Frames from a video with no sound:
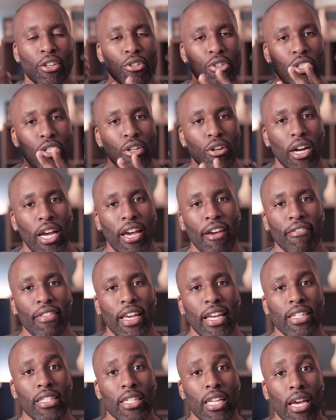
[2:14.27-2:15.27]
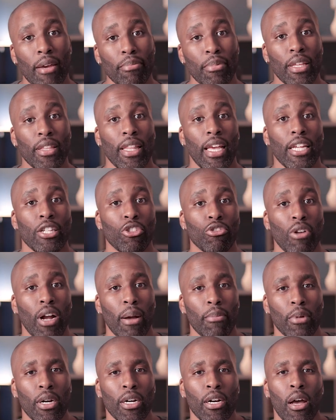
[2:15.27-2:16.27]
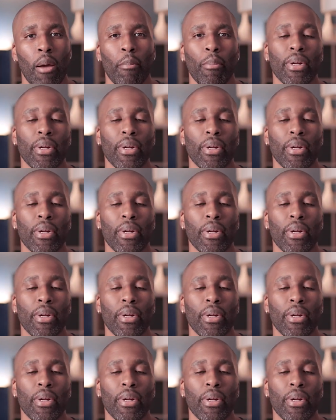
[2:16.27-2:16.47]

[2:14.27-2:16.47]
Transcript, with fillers: you still have that depth and that drama,